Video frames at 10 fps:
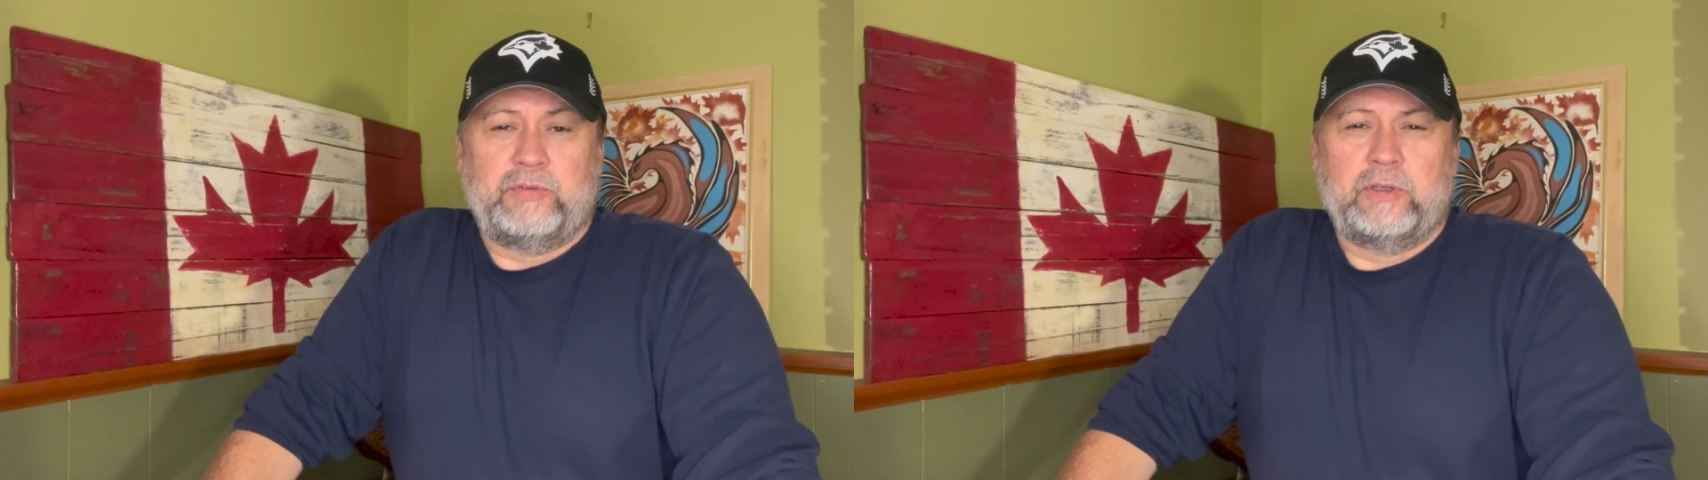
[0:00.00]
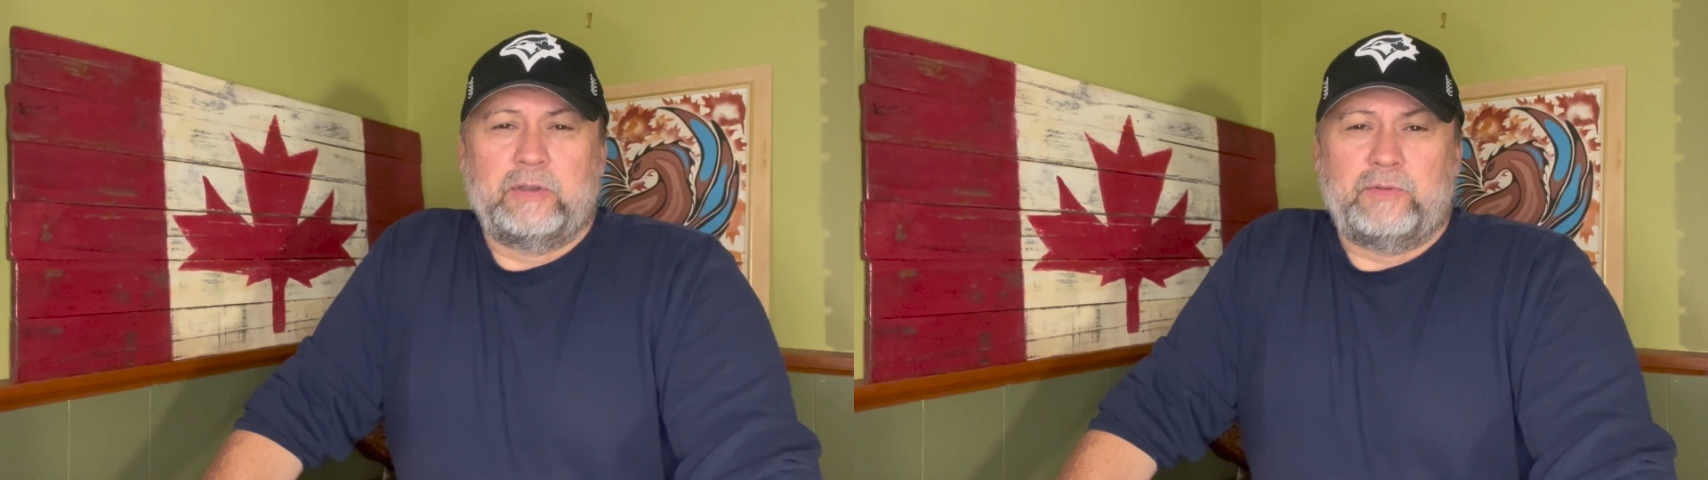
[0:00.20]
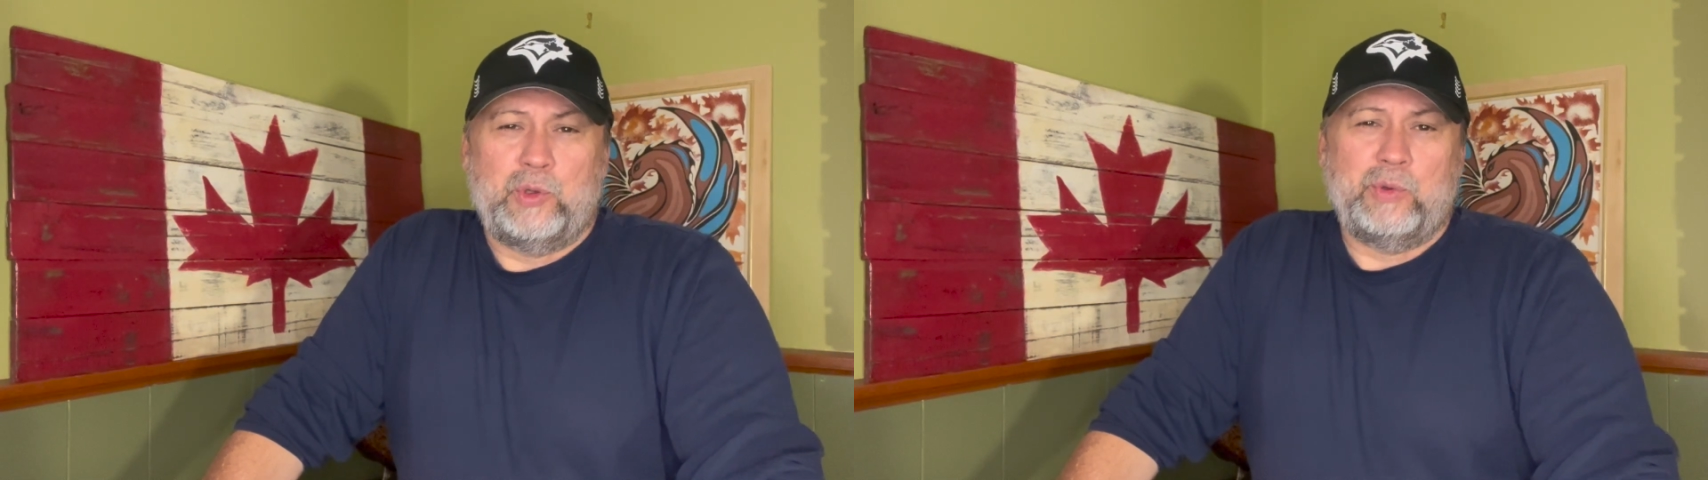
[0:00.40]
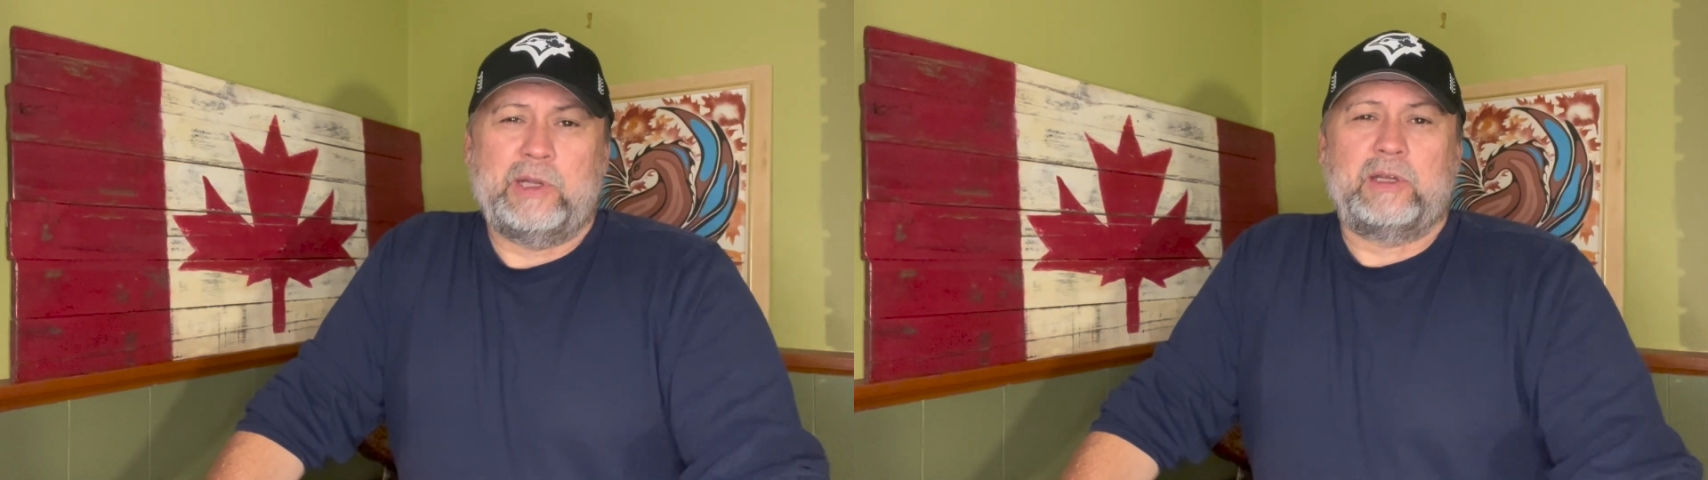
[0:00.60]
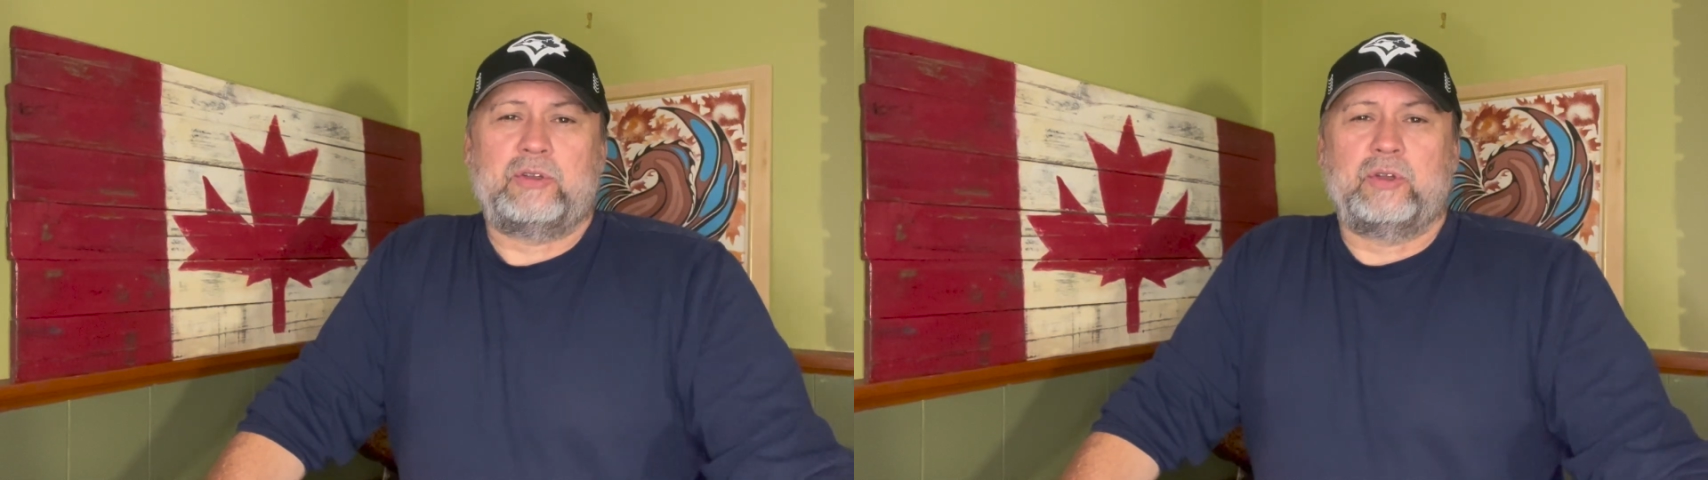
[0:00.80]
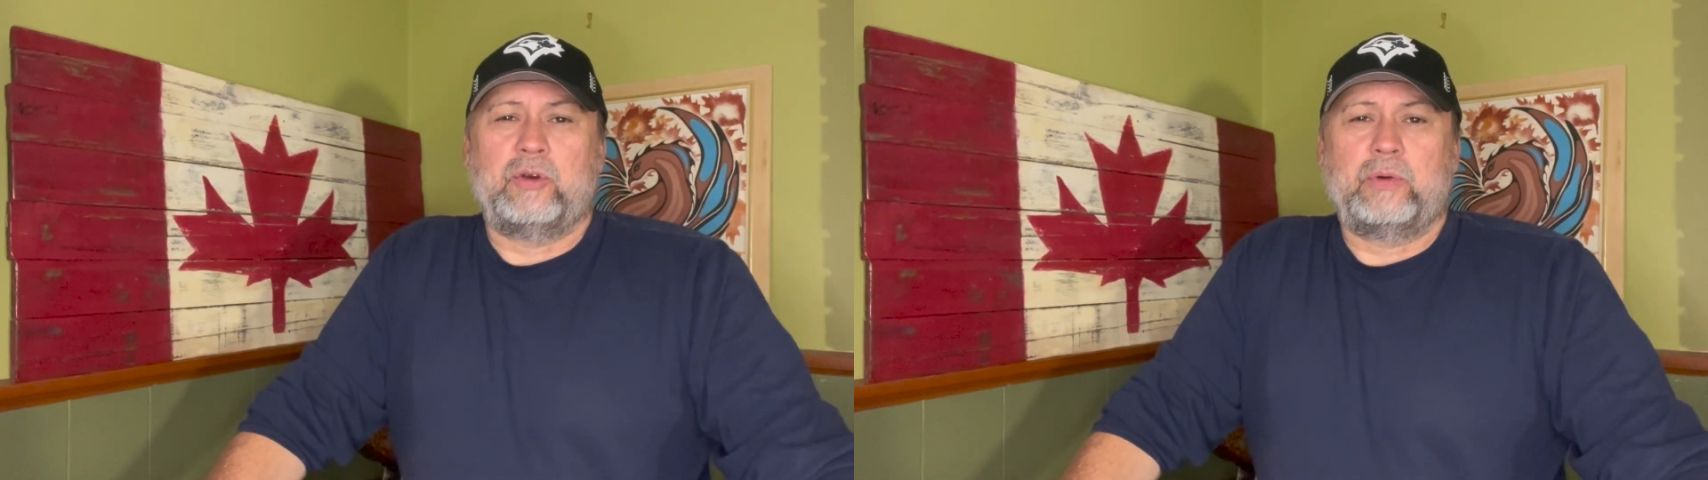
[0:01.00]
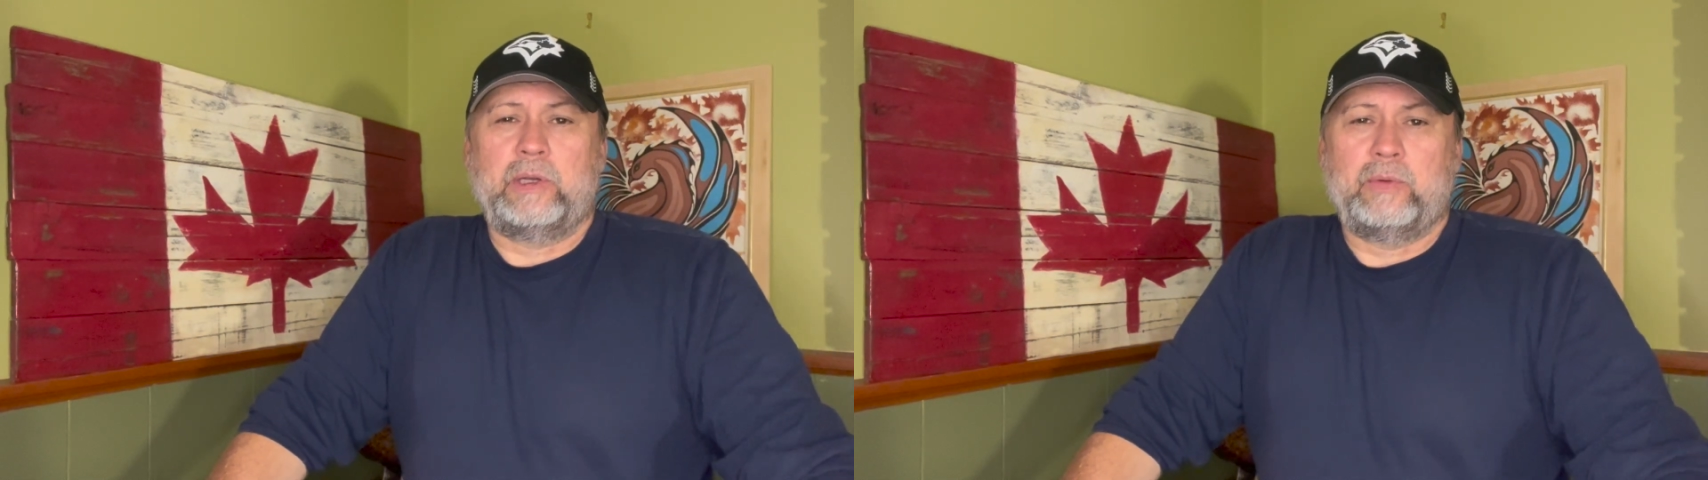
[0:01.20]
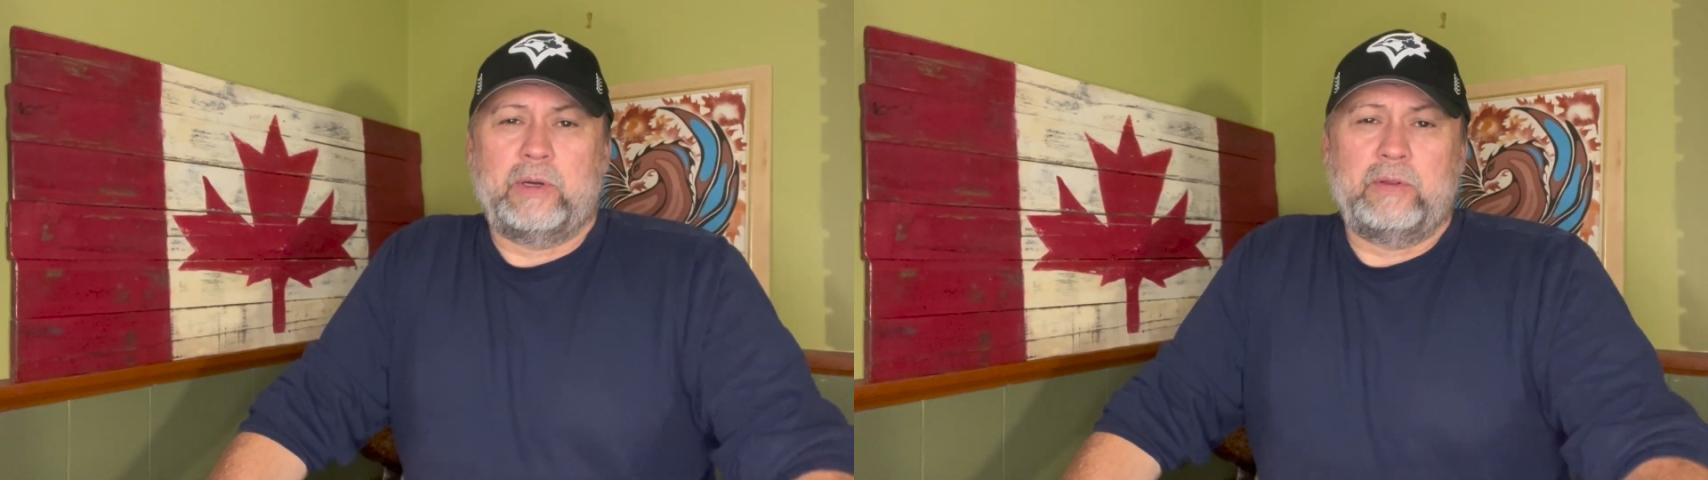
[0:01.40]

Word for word: feel if you need it to go anywhere,